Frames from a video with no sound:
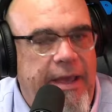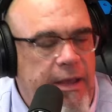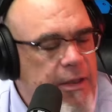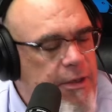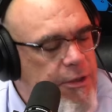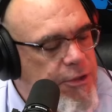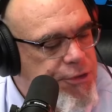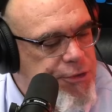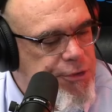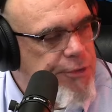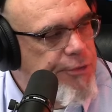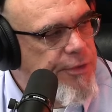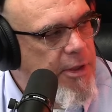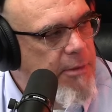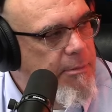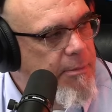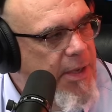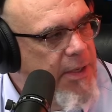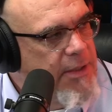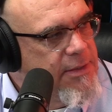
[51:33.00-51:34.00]
he could have screwed
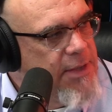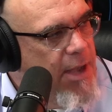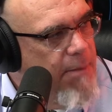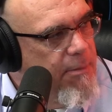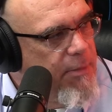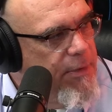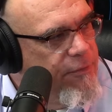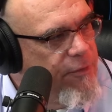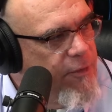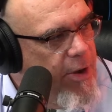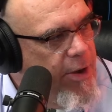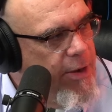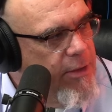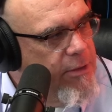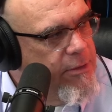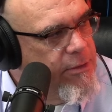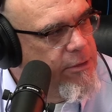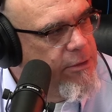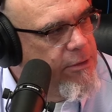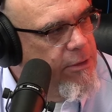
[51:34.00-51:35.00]
them big time in
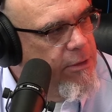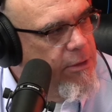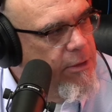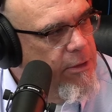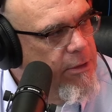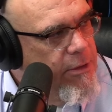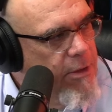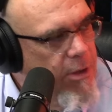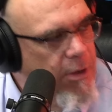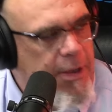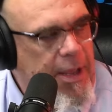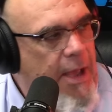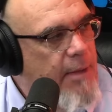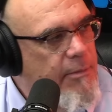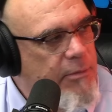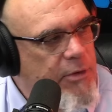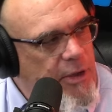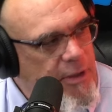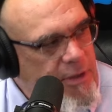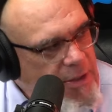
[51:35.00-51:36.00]
French. Oh yeah,
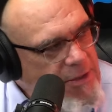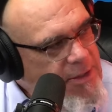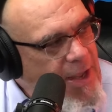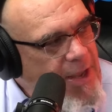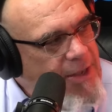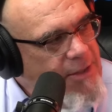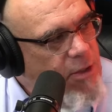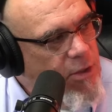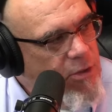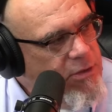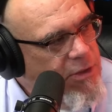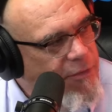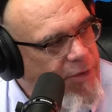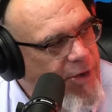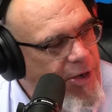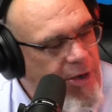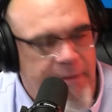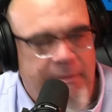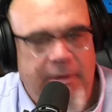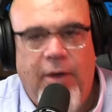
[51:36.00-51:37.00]
I'm good. These assholes over
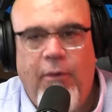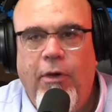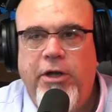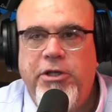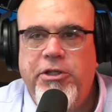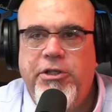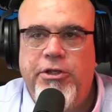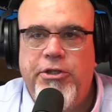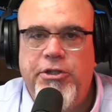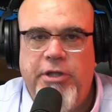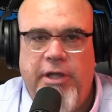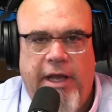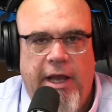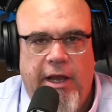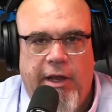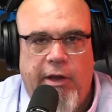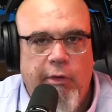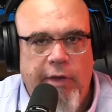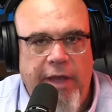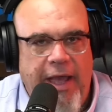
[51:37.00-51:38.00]
here, you better watch their shit. They
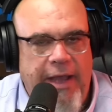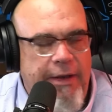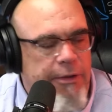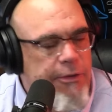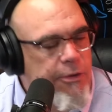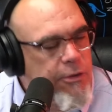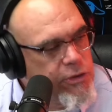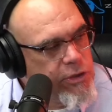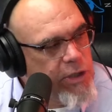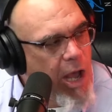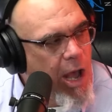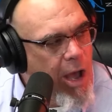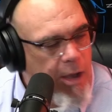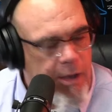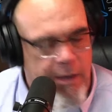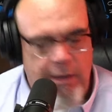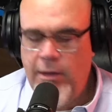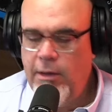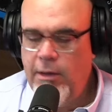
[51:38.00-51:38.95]
got cocaine in their sock.